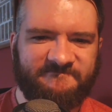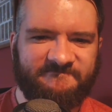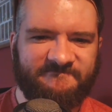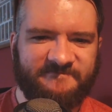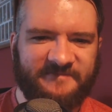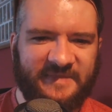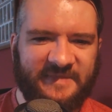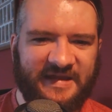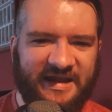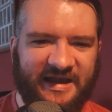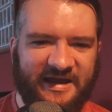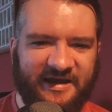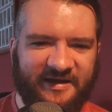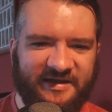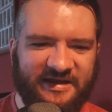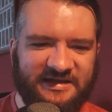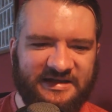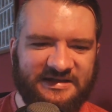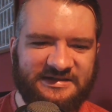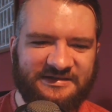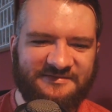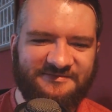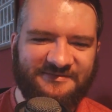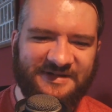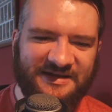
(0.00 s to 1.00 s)
yeah, it
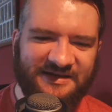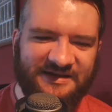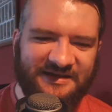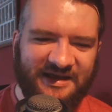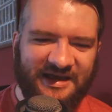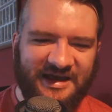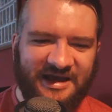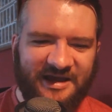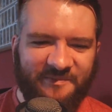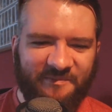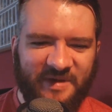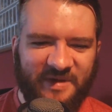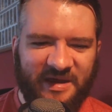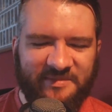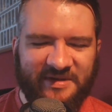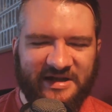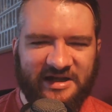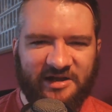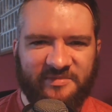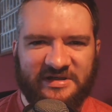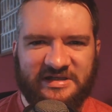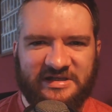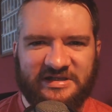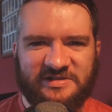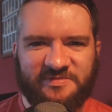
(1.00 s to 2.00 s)
may be a
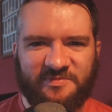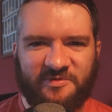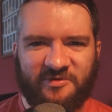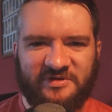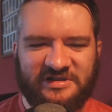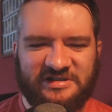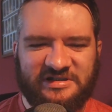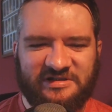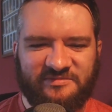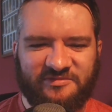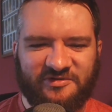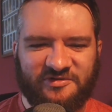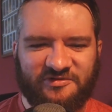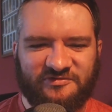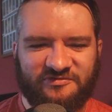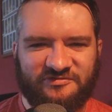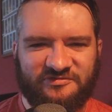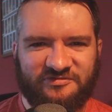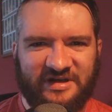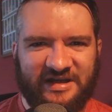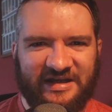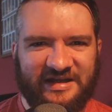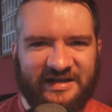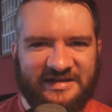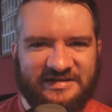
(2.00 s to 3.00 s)
little bit disappointing, but
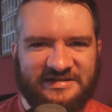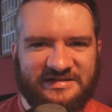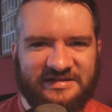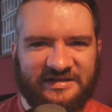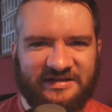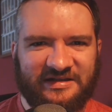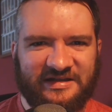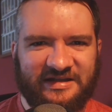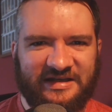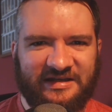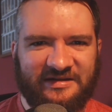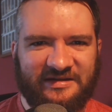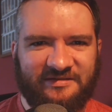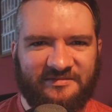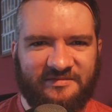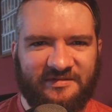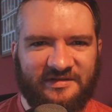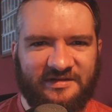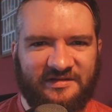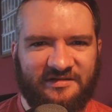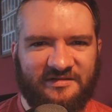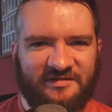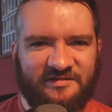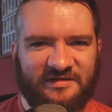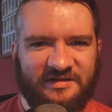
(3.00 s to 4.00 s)
realistically
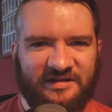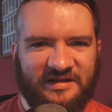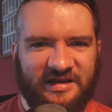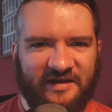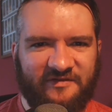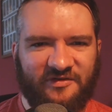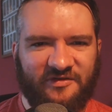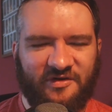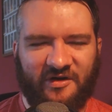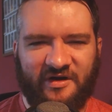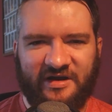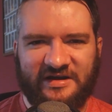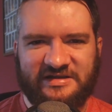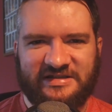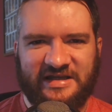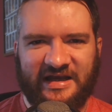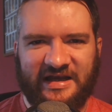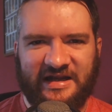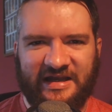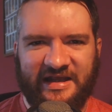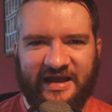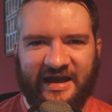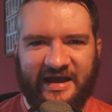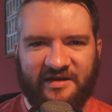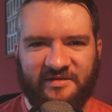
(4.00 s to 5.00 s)
they've not
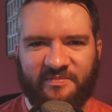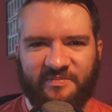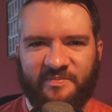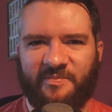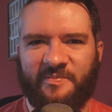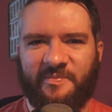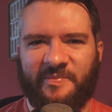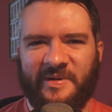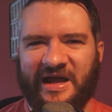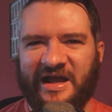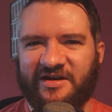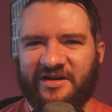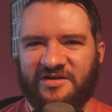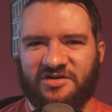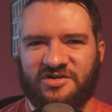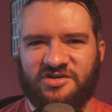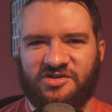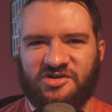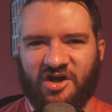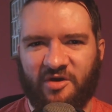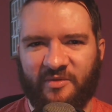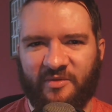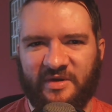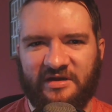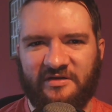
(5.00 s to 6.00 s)
exactly had a bad
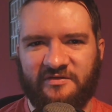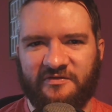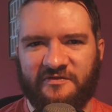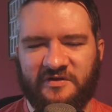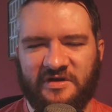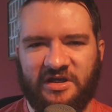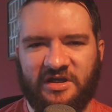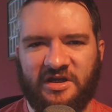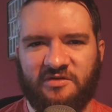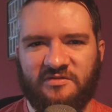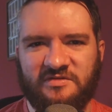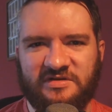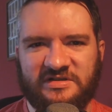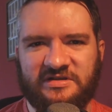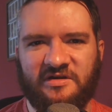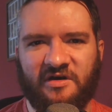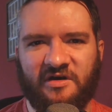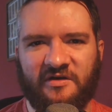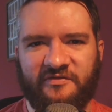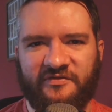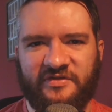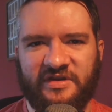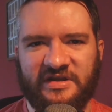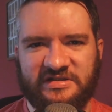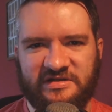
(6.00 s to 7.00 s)
showing for new
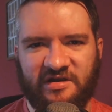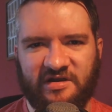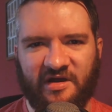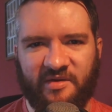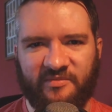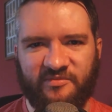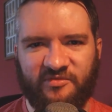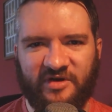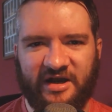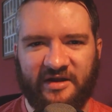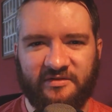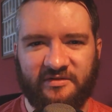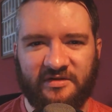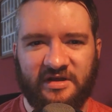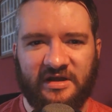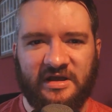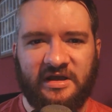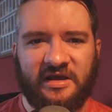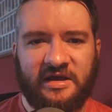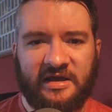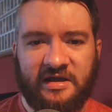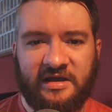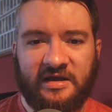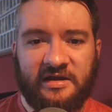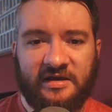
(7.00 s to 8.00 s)
stuff this time round.
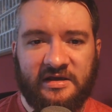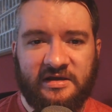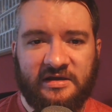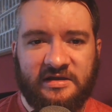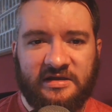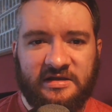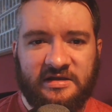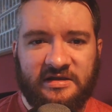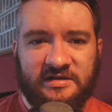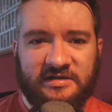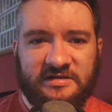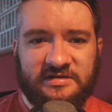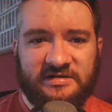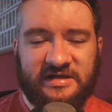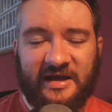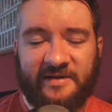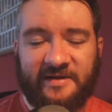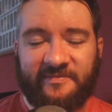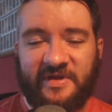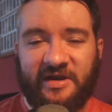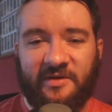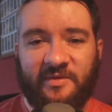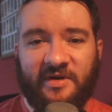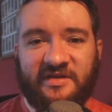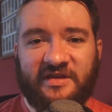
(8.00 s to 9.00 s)
So yeah,
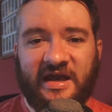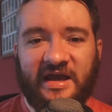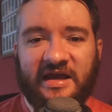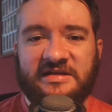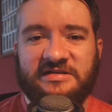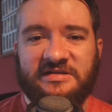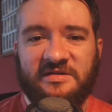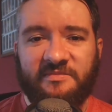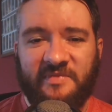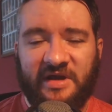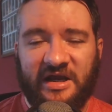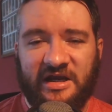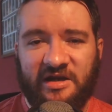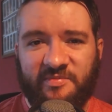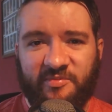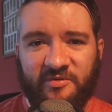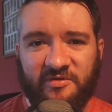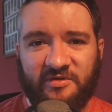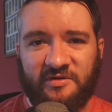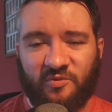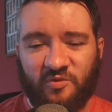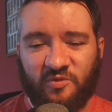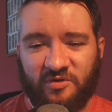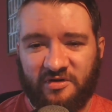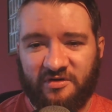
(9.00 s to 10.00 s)
anyway, that is the
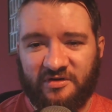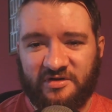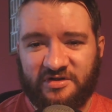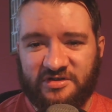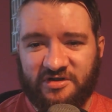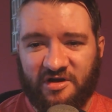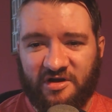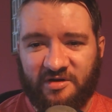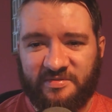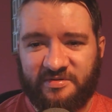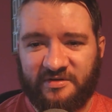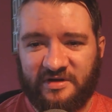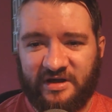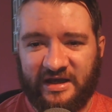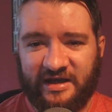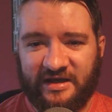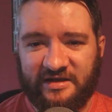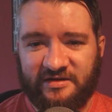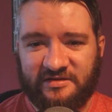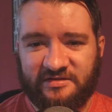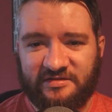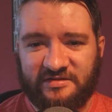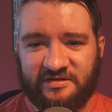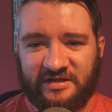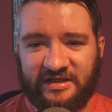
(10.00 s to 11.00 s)
Mekboy Workshop,
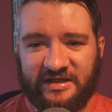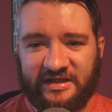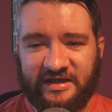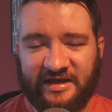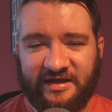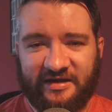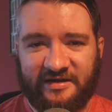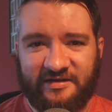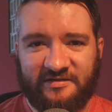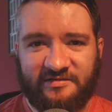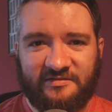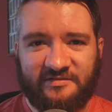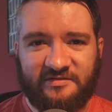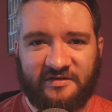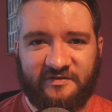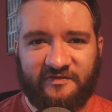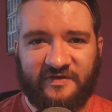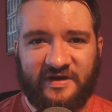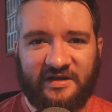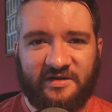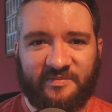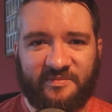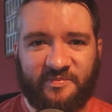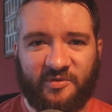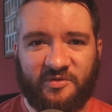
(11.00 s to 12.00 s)
and the
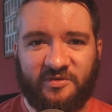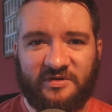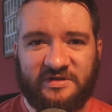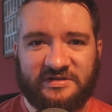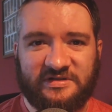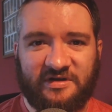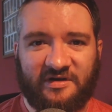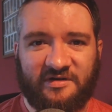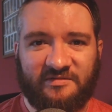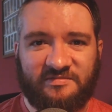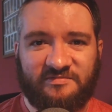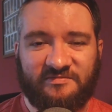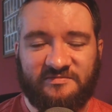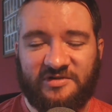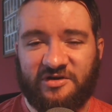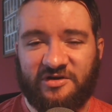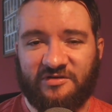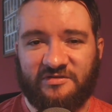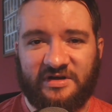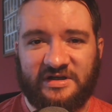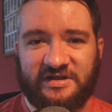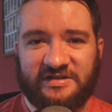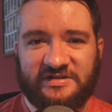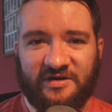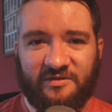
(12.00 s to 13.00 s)
fact that Boyz are
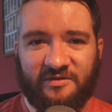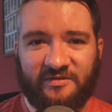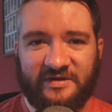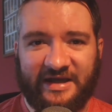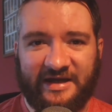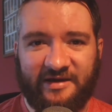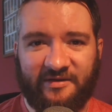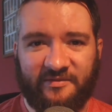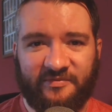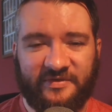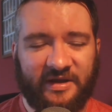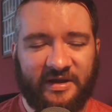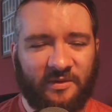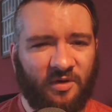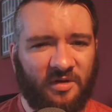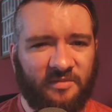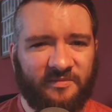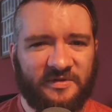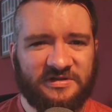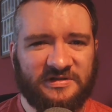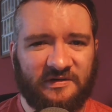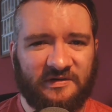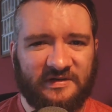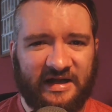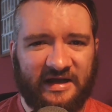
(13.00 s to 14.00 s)
currently sold out. They won't be
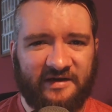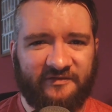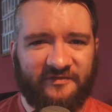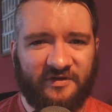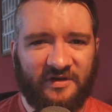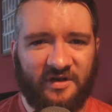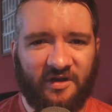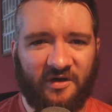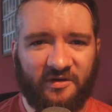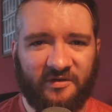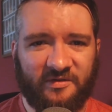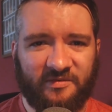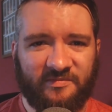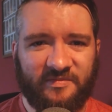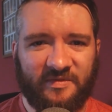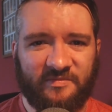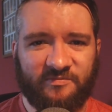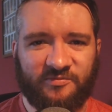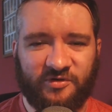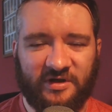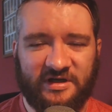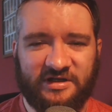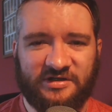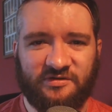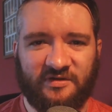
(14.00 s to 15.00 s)
sold out for long. I'm
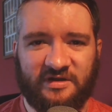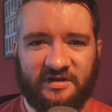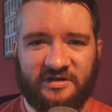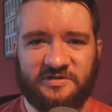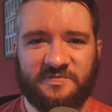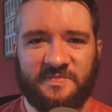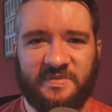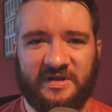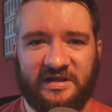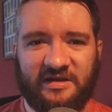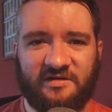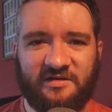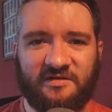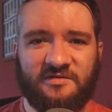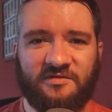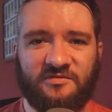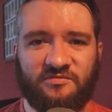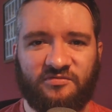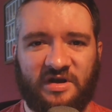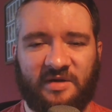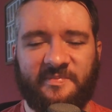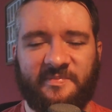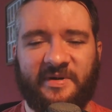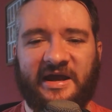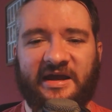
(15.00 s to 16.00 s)
pretty sure they're just being
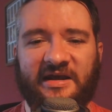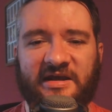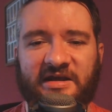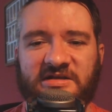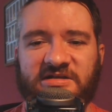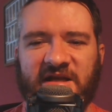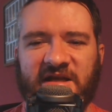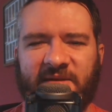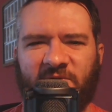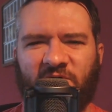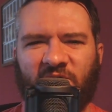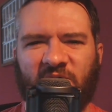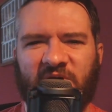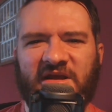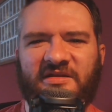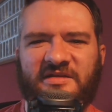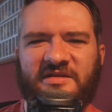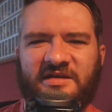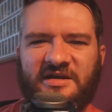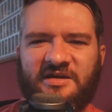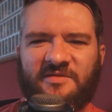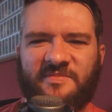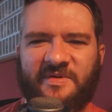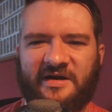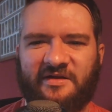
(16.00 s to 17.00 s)
repackaged. Let me know what you
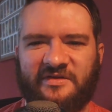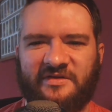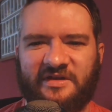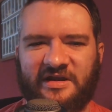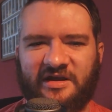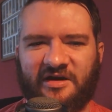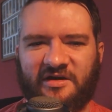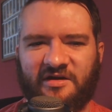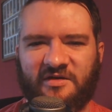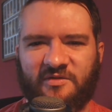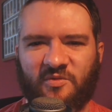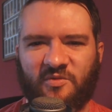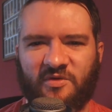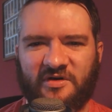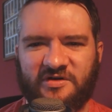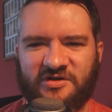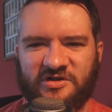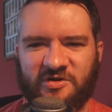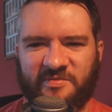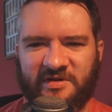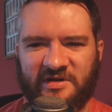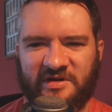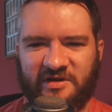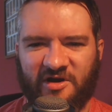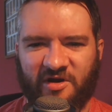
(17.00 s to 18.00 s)
think about the
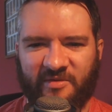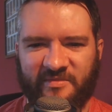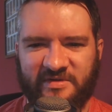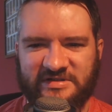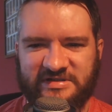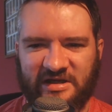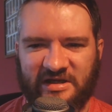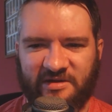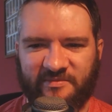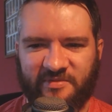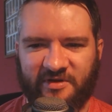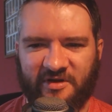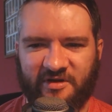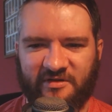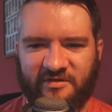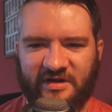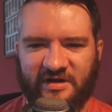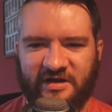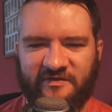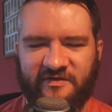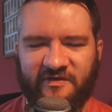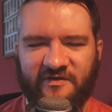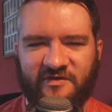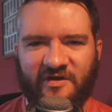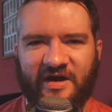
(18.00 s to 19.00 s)
workshop in the comments down below. And
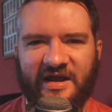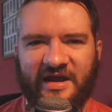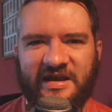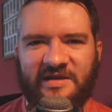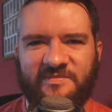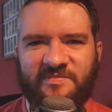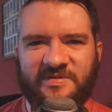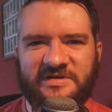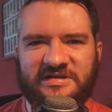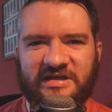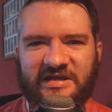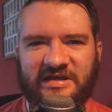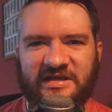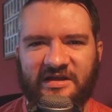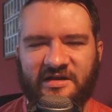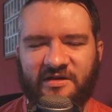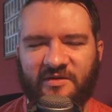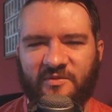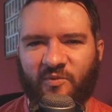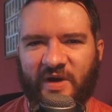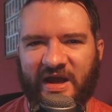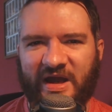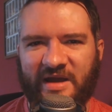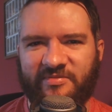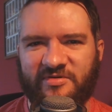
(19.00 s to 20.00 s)
if you've got any particular
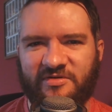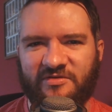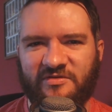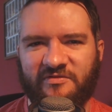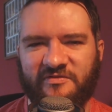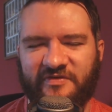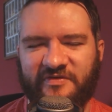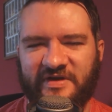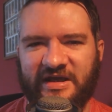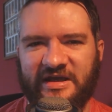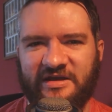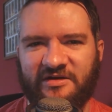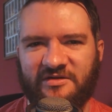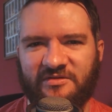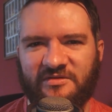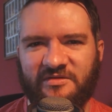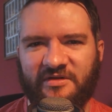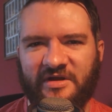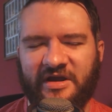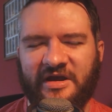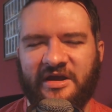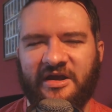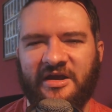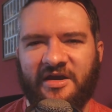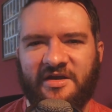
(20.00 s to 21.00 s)
weapon or vehicle
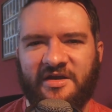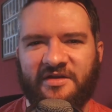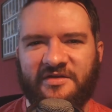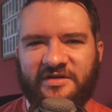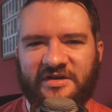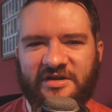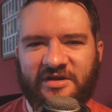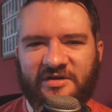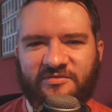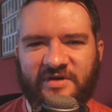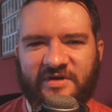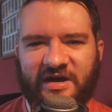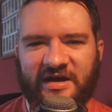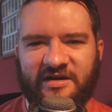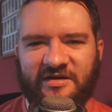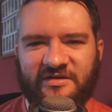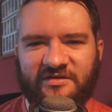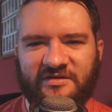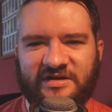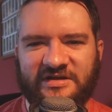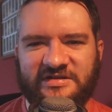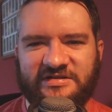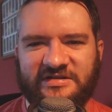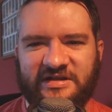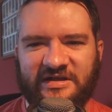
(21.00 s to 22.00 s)
that you reckon
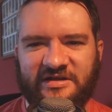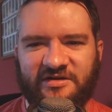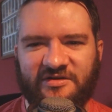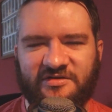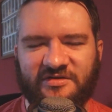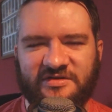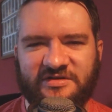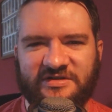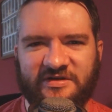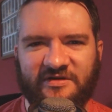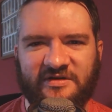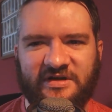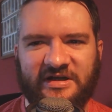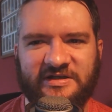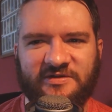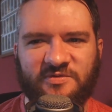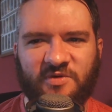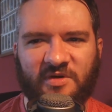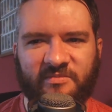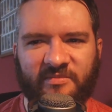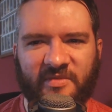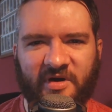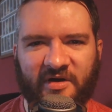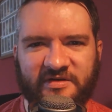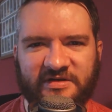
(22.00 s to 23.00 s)
this thing could turn into a
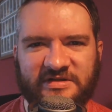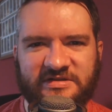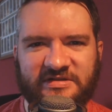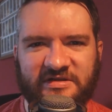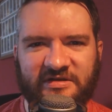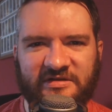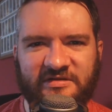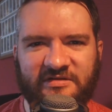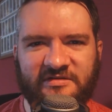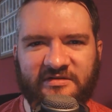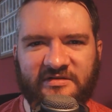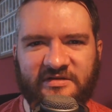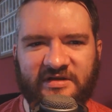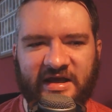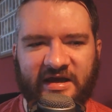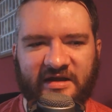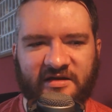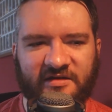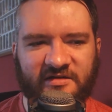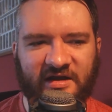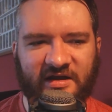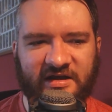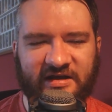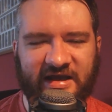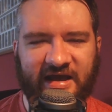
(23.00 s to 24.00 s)
monster,
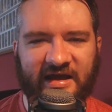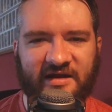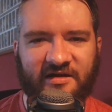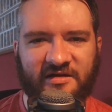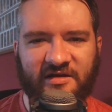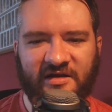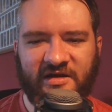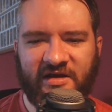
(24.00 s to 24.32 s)
then again,